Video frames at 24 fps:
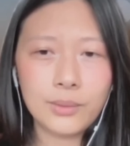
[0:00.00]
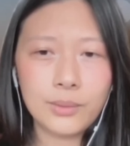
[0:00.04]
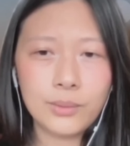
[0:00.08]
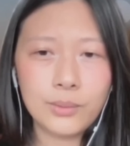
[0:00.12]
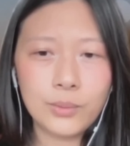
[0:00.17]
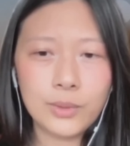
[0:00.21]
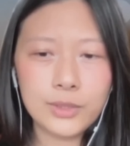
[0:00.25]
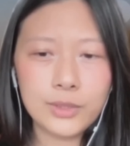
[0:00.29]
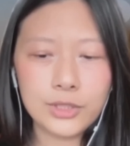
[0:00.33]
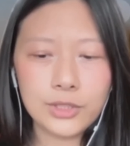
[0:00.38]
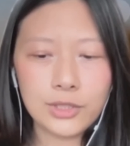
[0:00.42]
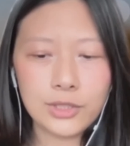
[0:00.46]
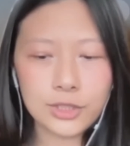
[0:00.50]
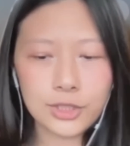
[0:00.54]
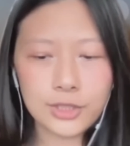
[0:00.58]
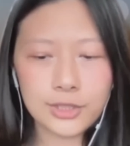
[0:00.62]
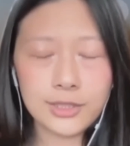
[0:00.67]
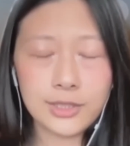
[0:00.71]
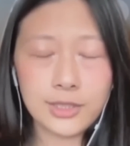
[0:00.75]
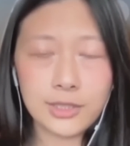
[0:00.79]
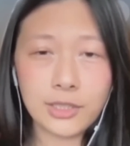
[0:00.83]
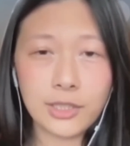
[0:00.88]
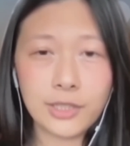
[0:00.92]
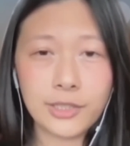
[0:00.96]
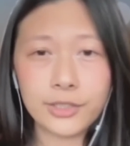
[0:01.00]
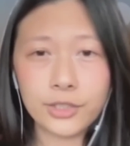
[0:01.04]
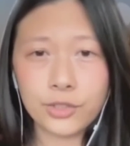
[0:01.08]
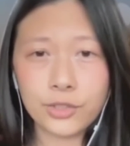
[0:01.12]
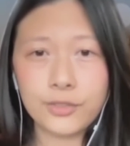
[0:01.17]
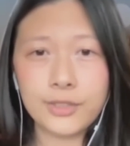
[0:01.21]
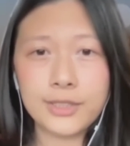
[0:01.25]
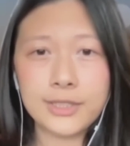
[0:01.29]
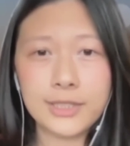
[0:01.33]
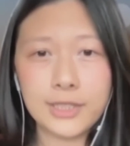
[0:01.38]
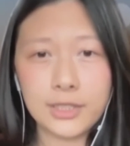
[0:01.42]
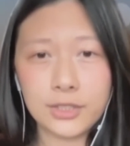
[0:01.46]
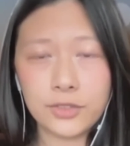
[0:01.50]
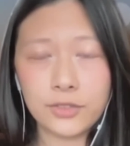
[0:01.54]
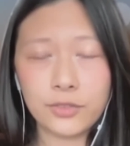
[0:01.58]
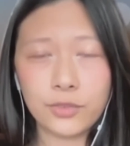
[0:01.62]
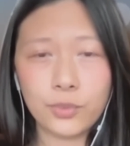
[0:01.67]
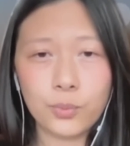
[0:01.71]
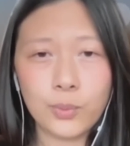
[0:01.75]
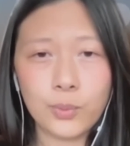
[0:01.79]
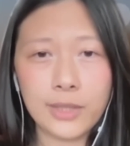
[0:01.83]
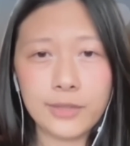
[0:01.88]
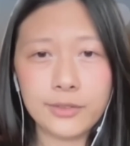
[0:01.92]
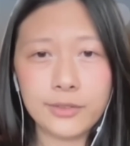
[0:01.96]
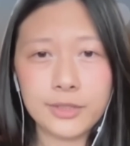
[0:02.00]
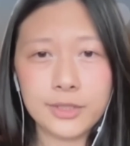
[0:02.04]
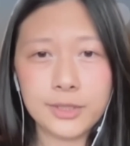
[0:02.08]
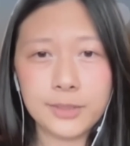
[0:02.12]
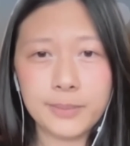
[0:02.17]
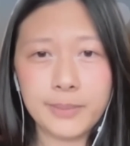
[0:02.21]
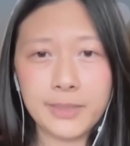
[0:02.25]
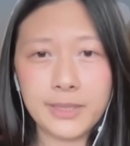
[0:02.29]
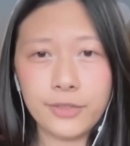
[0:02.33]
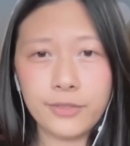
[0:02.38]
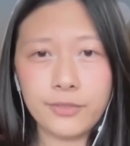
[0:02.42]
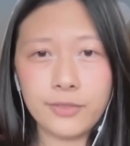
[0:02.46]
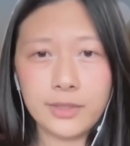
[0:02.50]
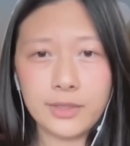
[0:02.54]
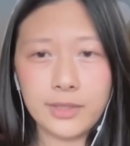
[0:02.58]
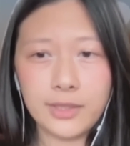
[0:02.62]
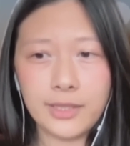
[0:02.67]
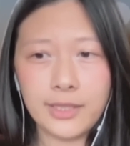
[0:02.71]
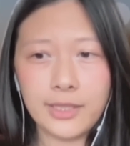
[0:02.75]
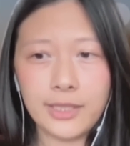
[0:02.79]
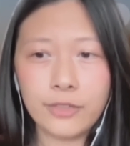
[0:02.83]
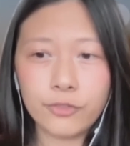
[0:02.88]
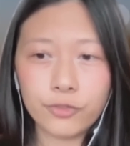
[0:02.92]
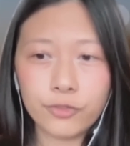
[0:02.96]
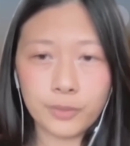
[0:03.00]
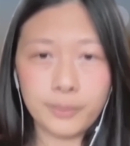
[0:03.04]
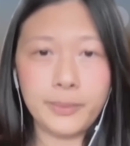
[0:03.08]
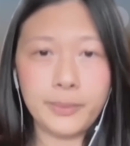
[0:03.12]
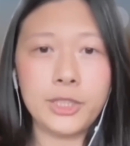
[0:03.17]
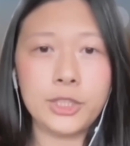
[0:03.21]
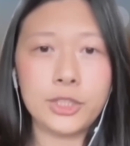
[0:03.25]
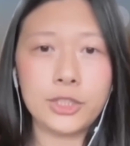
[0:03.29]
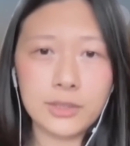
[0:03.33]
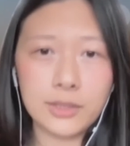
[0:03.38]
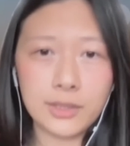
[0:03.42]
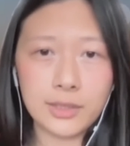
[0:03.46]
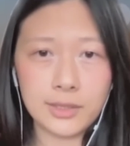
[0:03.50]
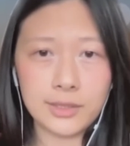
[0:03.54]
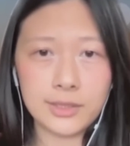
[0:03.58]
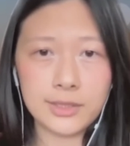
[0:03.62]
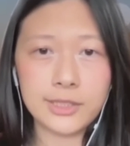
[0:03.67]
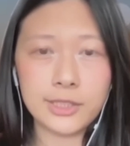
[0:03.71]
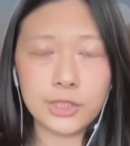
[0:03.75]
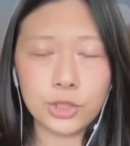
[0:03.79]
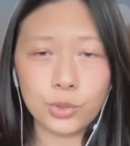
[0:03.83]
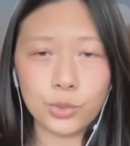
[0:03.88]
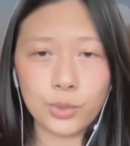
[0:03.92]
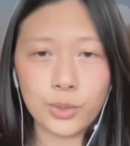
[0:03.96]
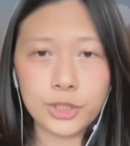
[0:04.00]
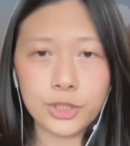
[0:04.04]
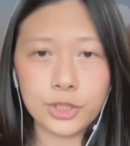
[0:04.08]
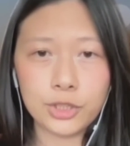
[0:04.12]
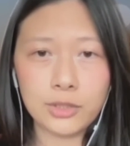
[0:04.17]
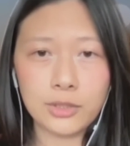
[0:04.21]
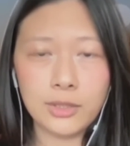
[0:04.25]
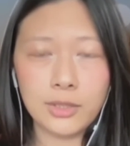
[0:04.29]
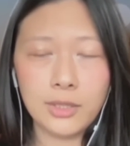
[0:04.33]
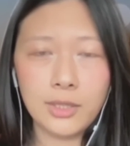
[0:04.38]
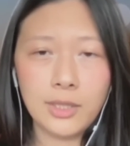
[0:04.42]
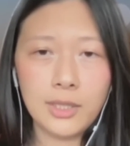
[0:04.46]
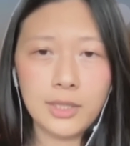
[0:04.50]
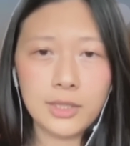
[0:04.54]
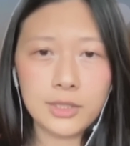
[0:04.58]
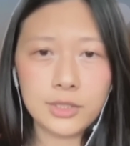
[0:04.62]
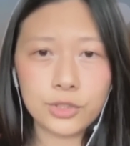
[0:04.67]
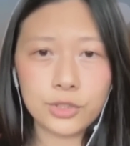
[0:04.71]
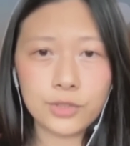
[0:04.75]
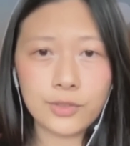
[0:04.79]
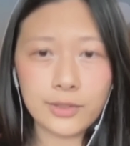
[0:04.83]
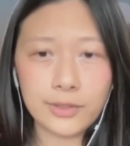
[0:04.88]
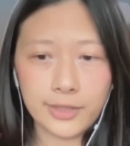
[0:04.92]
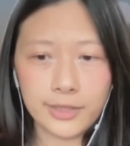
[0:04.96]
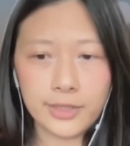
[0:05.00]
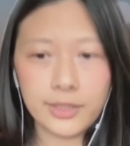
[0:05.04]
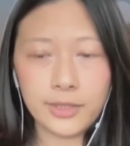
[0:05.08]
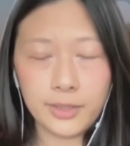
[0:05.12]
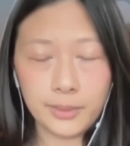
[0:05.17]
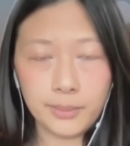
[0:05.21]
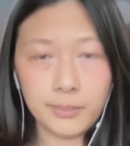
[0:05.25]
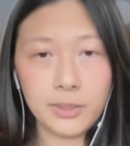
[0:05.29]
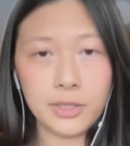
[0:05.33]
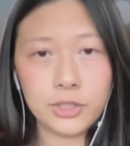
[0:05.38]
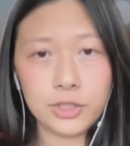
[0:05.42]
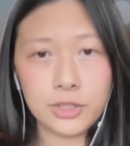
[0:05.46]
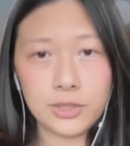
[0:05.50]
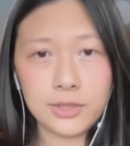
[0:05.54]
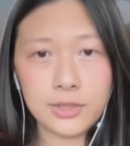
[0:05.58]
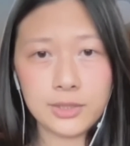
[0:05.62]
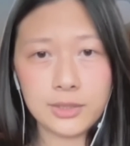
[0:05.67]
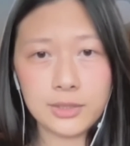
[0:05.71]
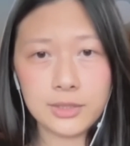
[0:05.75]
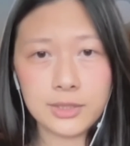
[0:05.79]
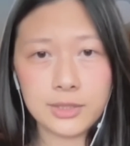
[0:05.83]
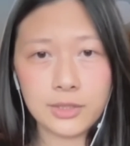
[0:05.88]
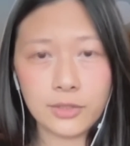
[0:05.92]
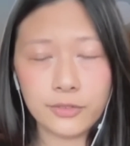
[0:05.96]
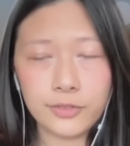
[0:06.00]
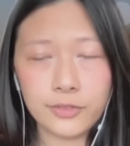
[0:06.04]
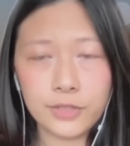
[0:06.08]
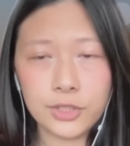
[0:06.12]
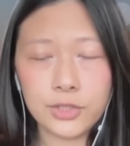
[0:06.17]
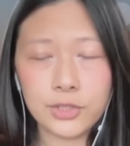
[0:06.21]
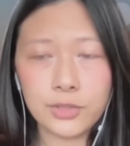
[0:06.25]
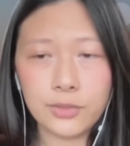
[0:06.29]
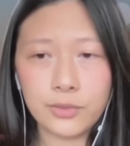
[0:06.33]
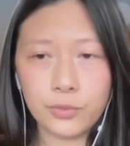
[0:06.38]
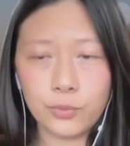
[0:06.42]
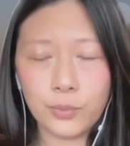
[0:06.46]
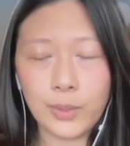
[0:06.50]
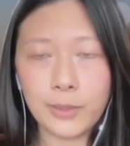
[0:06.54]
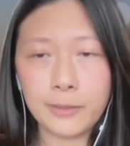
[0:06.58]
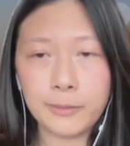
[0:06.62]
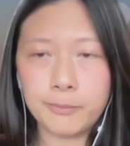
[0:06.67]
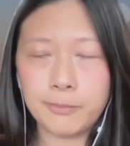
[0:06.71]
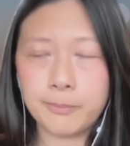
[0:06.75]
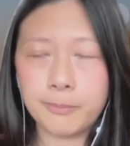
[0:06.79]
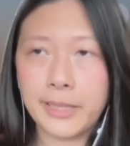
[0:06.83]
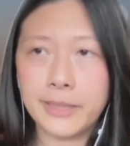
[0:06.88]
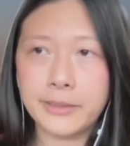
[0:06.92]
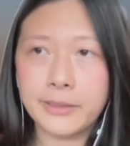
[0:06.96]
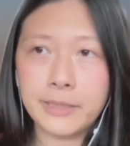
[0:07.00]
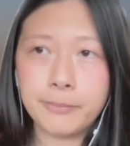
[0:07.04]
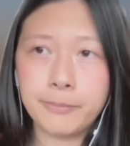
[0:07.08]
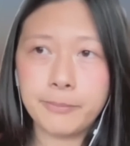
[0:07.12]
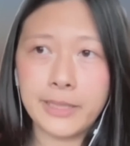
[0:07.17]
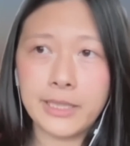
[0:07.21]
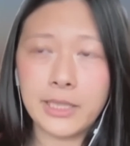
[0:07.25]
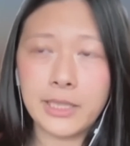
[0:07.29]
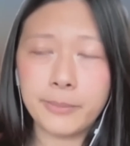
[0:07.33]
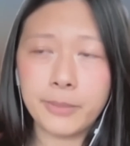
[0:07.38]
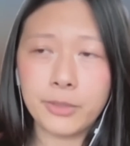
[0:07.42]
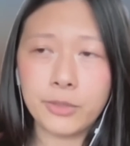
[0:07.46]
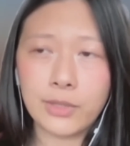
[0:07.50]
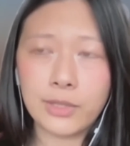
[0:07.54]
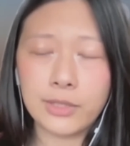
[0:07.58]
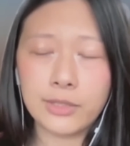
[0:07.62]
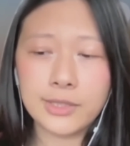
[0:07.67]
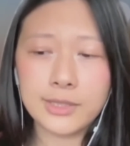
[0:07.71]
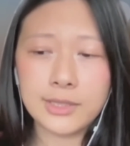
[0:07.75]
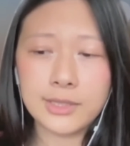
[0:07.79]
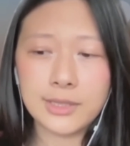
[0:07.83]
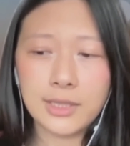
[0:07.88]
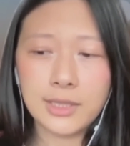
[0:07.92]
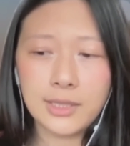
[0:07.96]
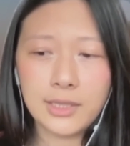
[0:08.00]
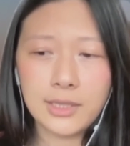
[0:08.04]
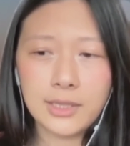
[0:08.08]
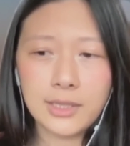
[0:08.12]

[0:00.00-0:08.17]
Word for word: Well, it's not just the characteristics of the virus, but even the information and the situation surrounding the emergence of this pandemic virus.